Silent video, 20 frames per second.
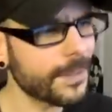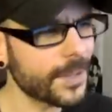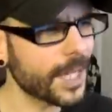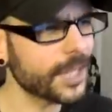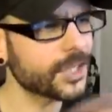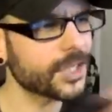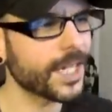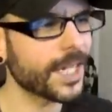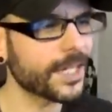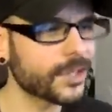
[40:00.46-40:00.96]

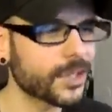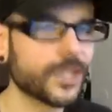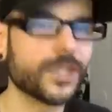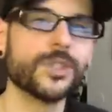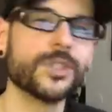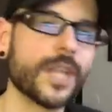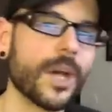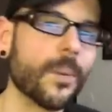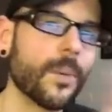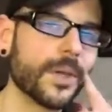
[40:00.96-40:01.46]
I should actually
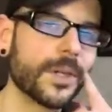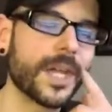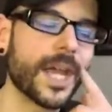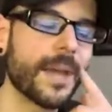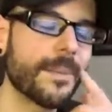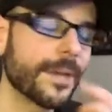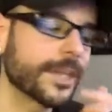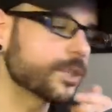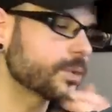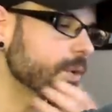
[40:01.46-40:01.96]
do that one day,
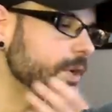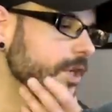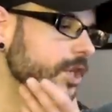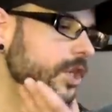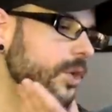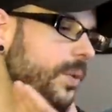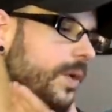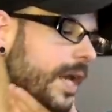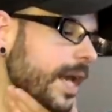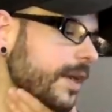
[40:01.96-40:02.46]
a Metroid
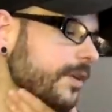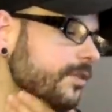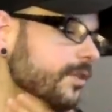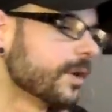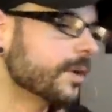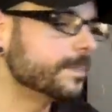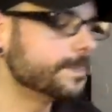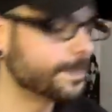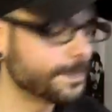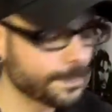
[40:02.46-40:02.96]
Q&A.
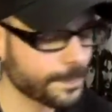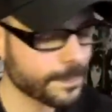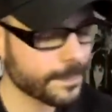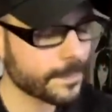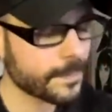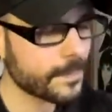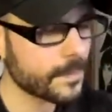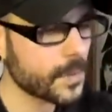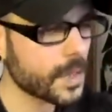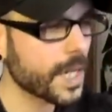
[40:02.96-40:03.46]
So,
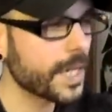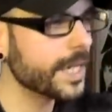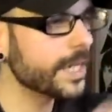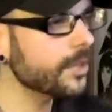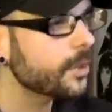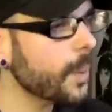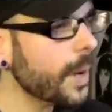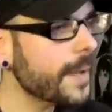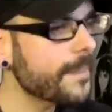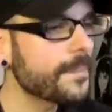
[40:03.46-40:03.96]

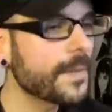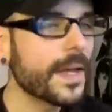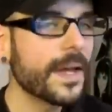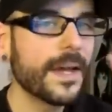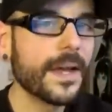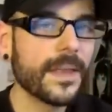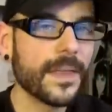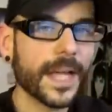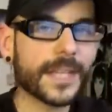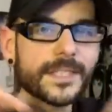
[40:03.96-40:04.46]
Either way,
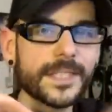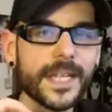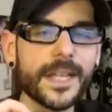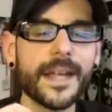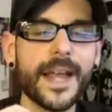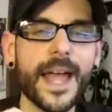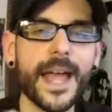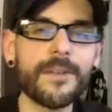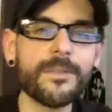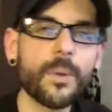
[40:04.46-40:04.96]
that's
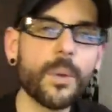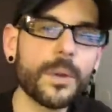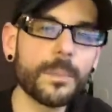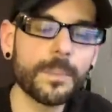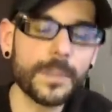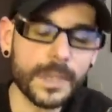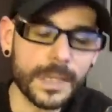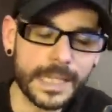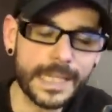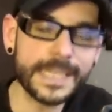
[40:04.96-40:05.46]
it. Everyone,
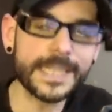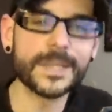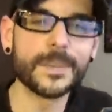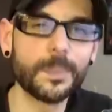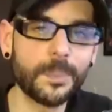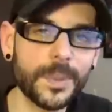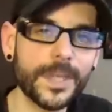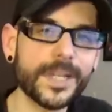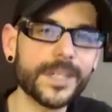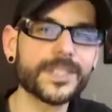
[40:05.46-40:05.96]
please
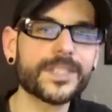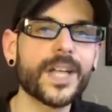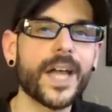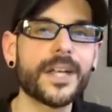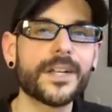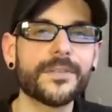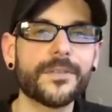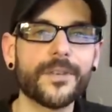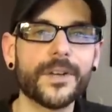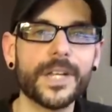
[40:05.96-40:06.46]
be
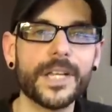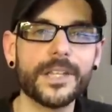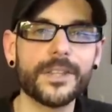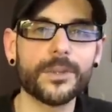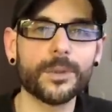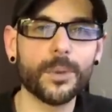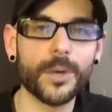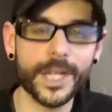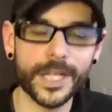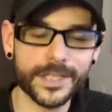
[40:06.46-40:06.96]
excited for
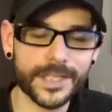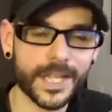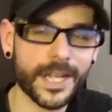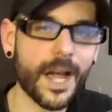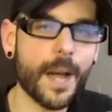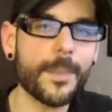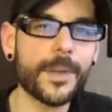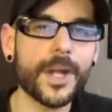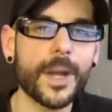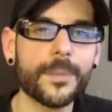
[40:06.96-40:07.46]
E3. It's
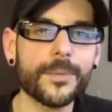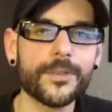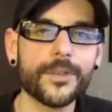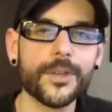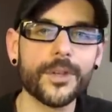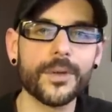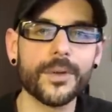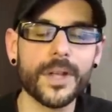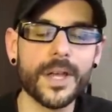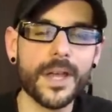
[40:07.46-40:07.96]
coming up
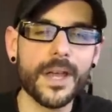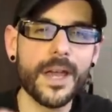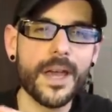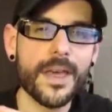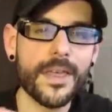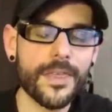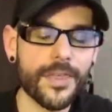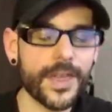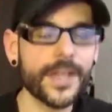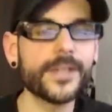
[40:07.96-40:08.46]
soon.
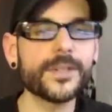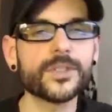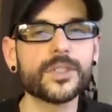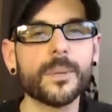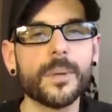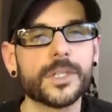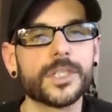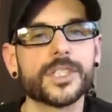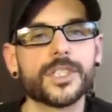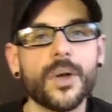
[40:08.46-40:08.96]
Thank you so
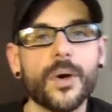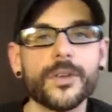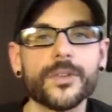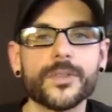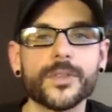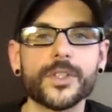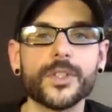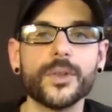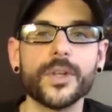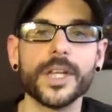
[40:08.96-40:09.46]
much, as always,
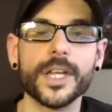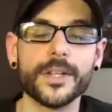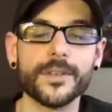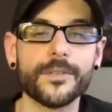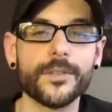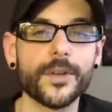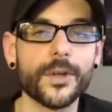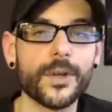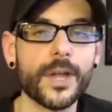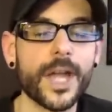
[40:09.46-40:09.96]
for tuning in
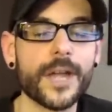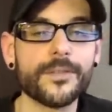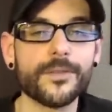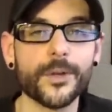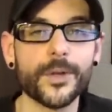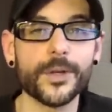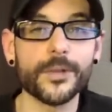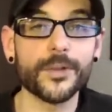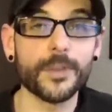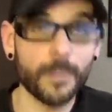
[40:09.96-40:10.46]
for your and
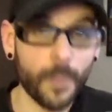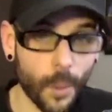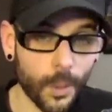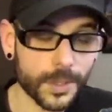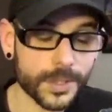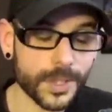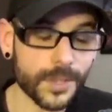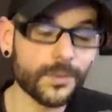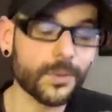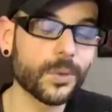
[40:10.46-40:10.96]
for your
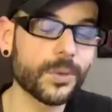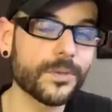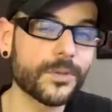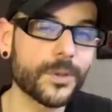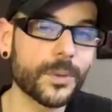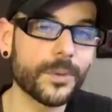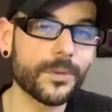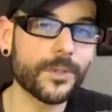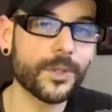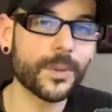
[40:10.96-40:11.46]
support of Rule of
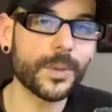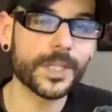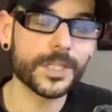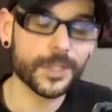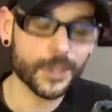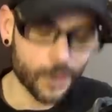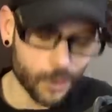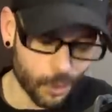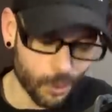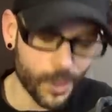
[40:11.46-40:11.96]
Two Review. It
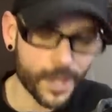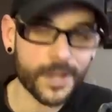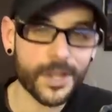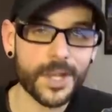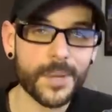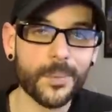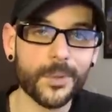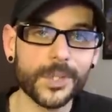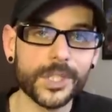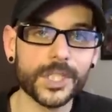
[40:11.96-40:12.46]
is
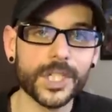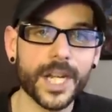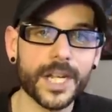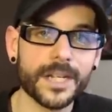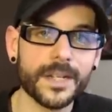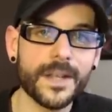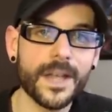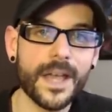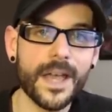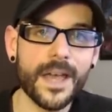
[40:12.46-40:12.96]
greatly
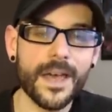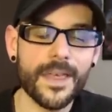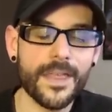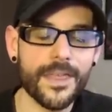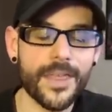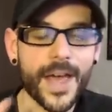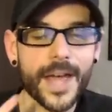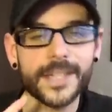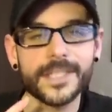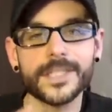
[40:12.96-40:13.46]
appreciated.
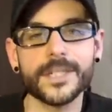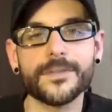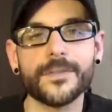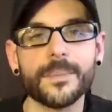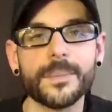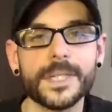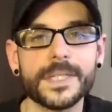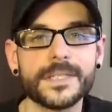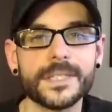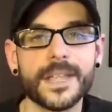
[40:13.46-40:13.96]
That is it for
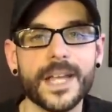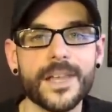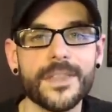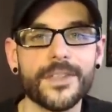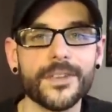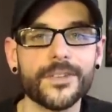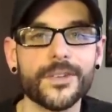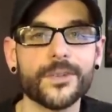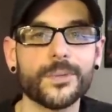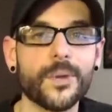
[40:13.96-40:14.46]
me today.
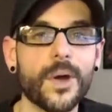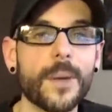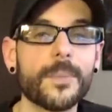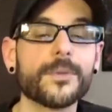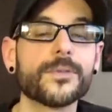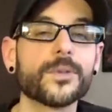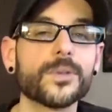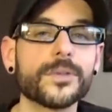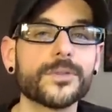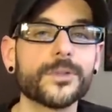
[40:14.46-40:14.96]
This is Rob
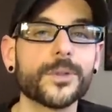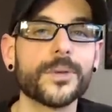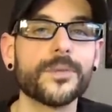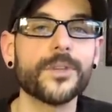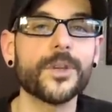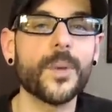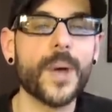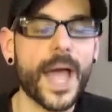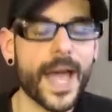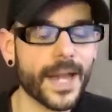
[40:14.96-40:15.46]
of Rule of Two
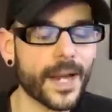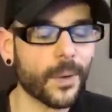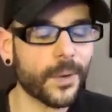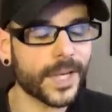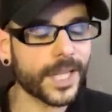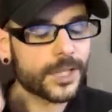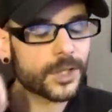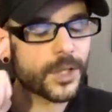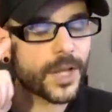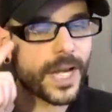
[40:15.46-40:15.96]
Review, and I'll
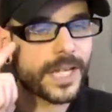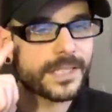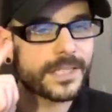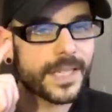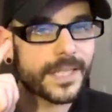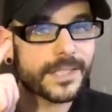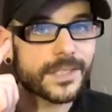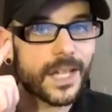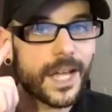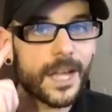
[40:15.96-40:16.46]
catch you guys
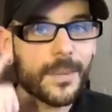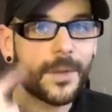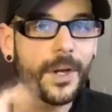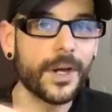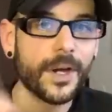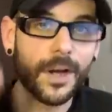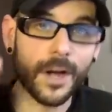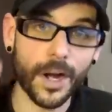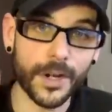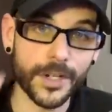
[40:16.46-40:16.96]
next time
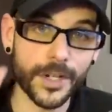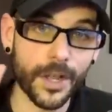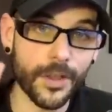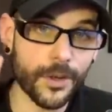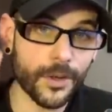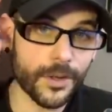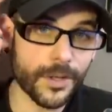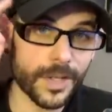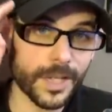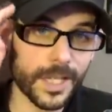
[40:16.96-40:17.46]
on
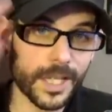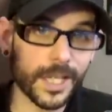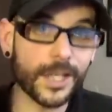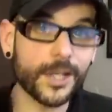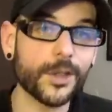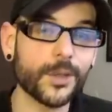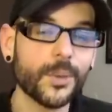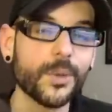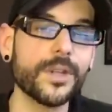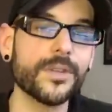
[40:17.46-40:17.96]
another
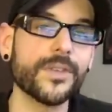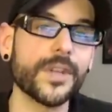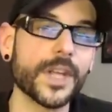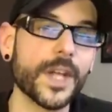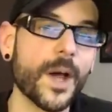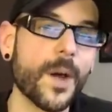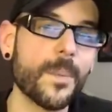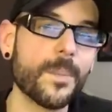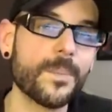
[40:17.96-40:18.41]
E3 video.